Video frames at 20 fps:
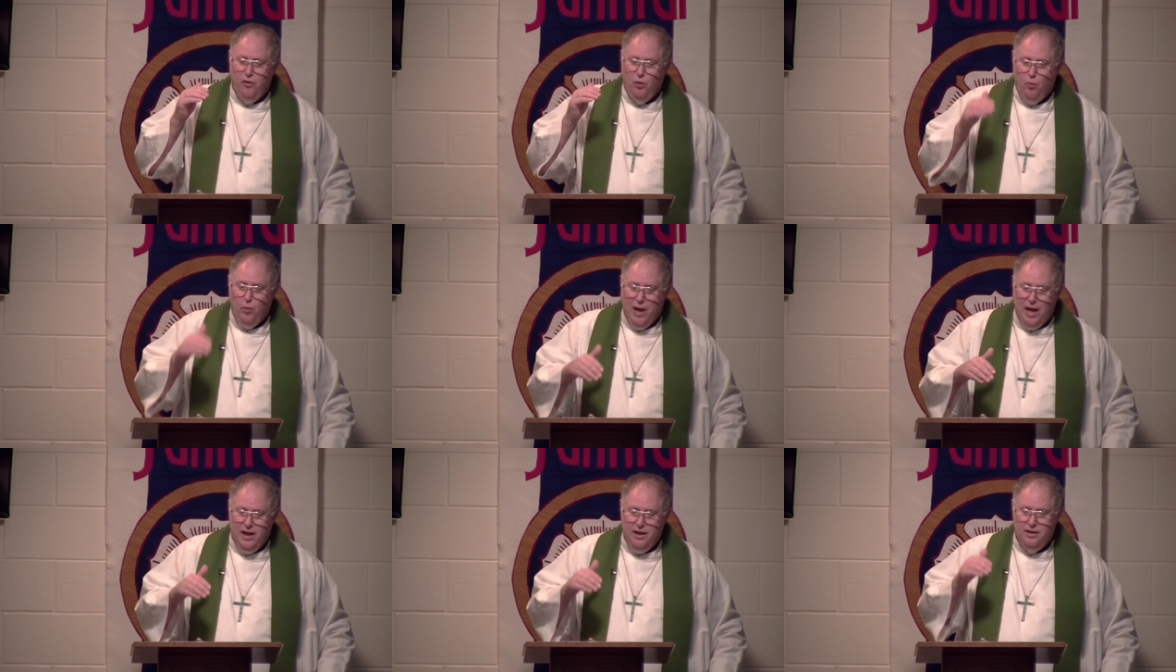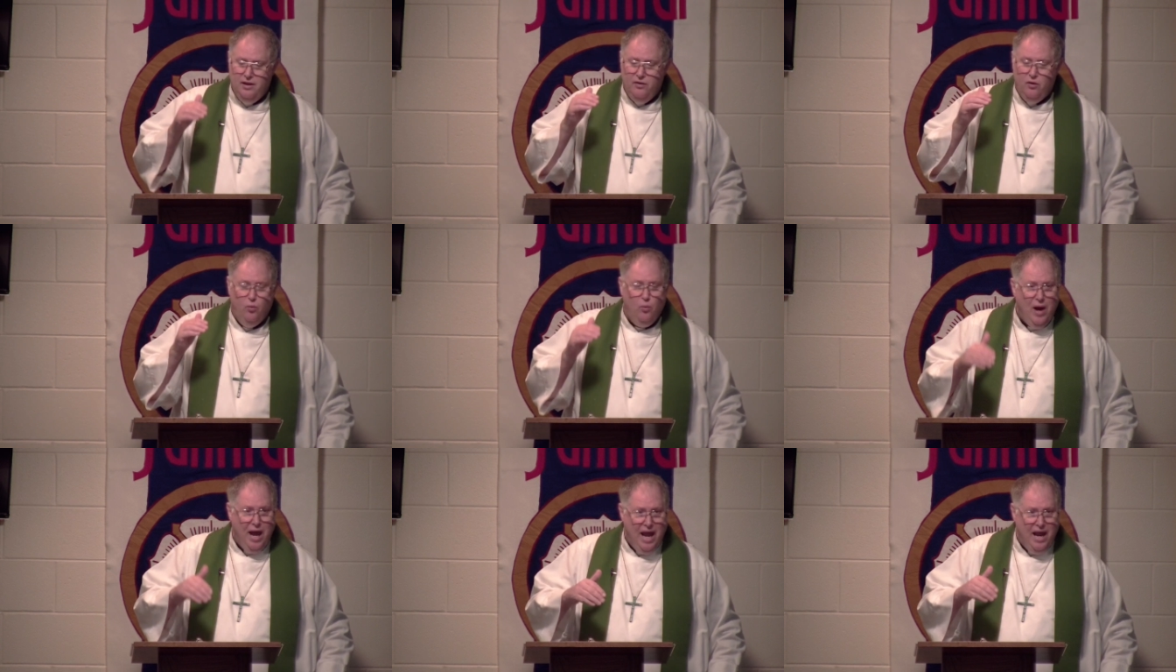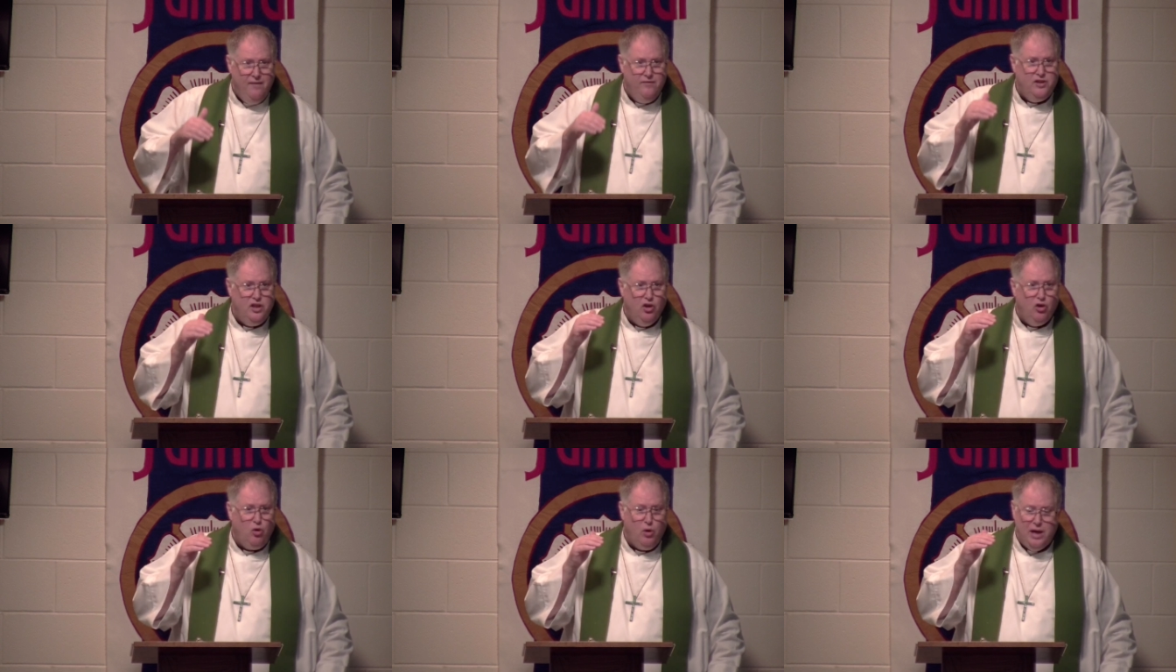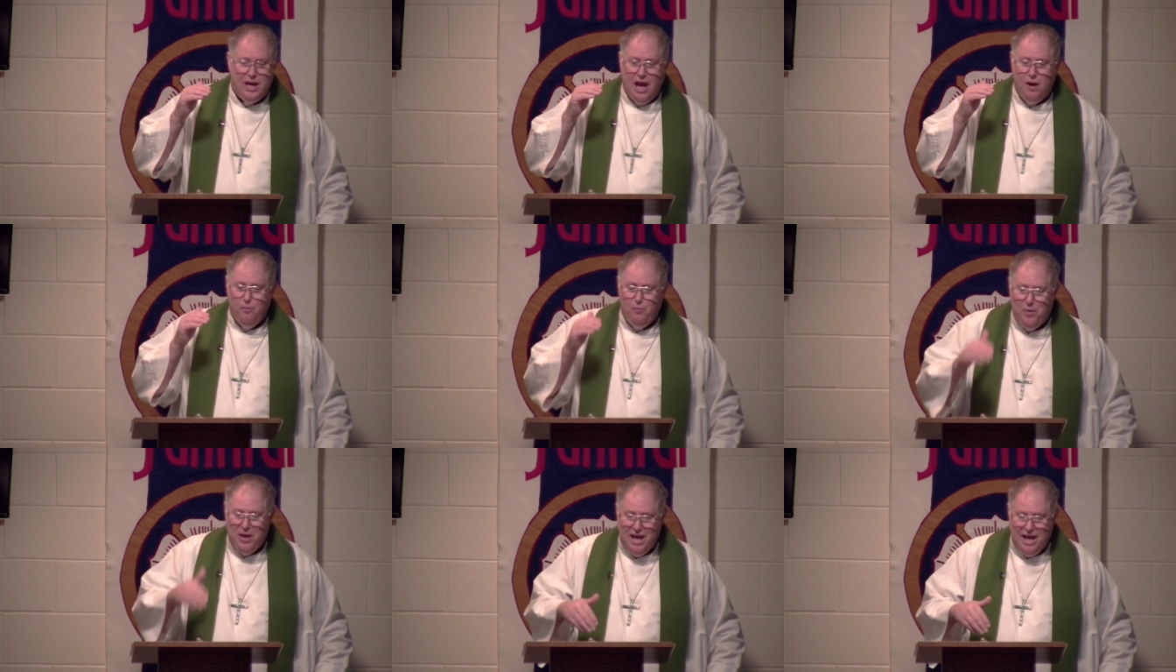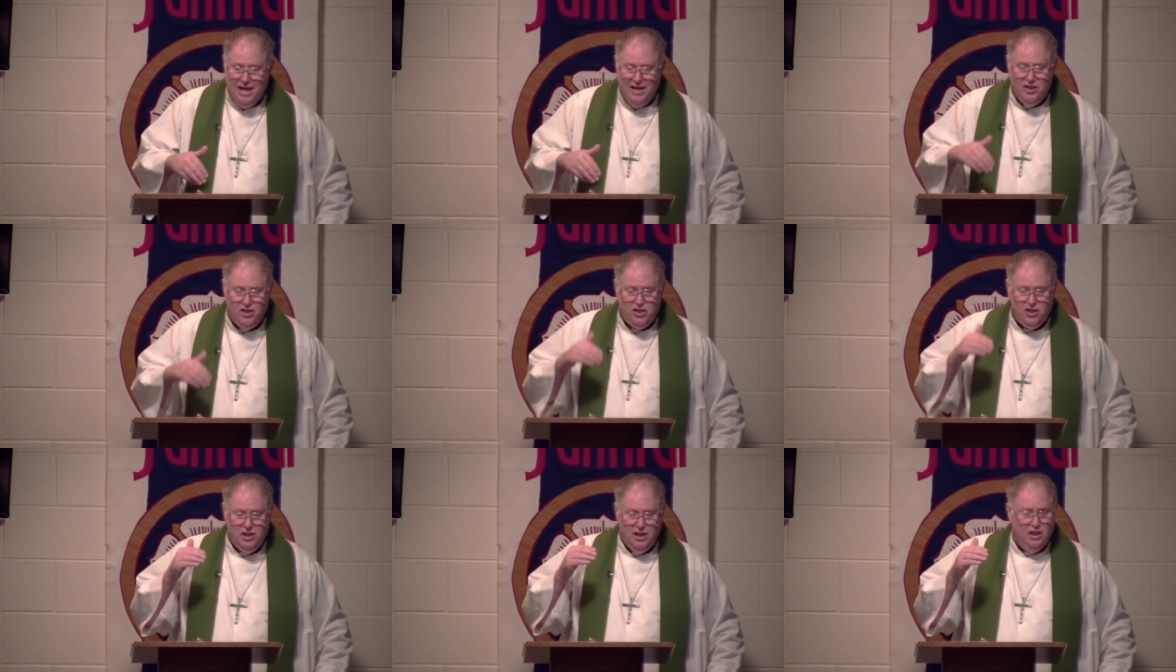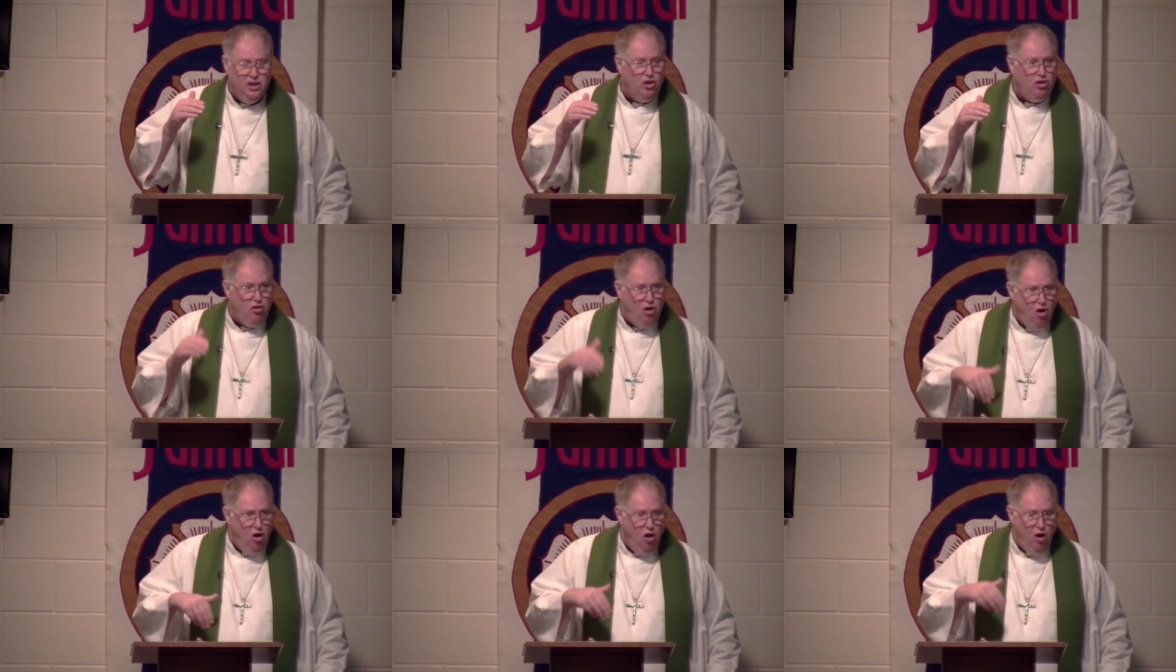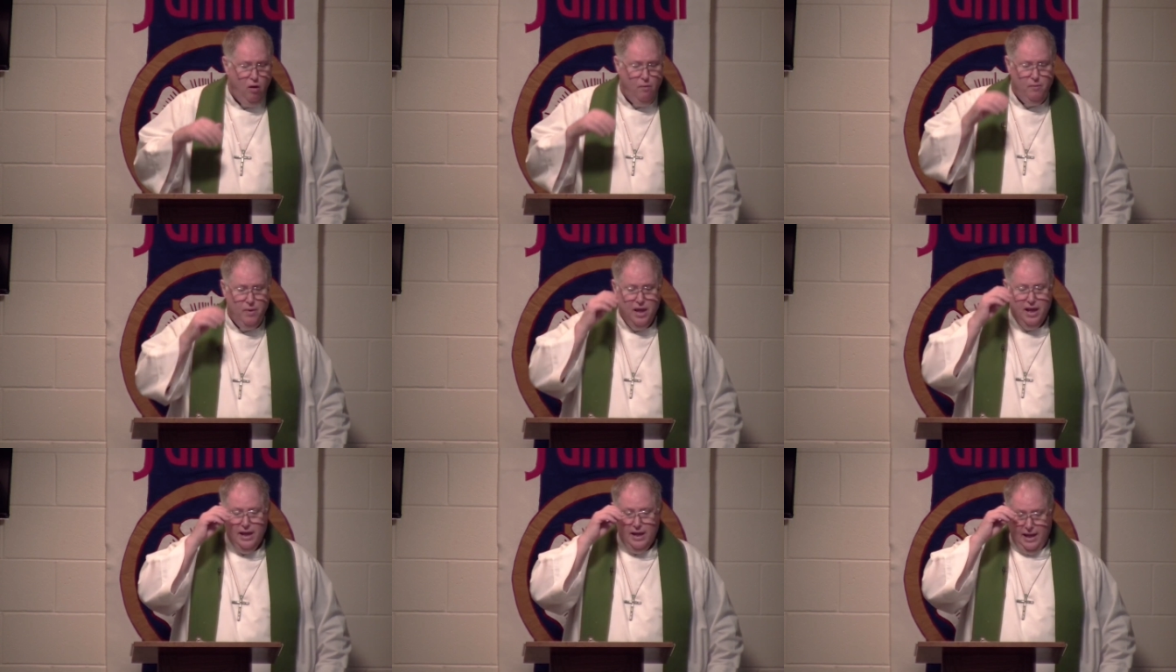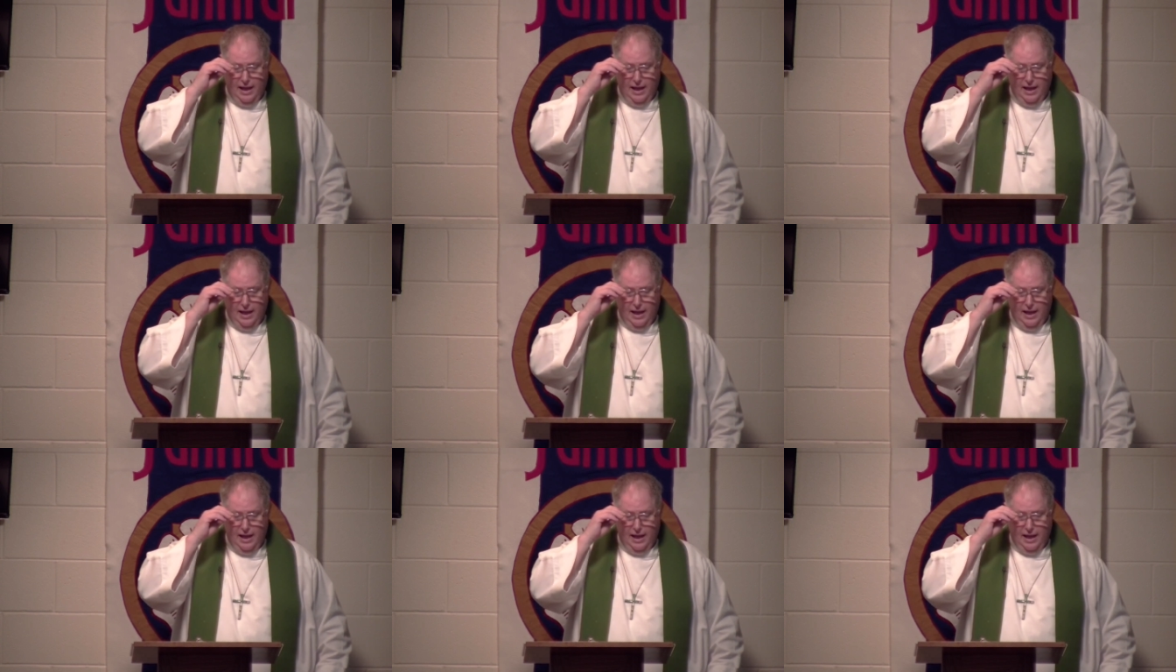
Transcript: the wind and the waves and create peace and calm.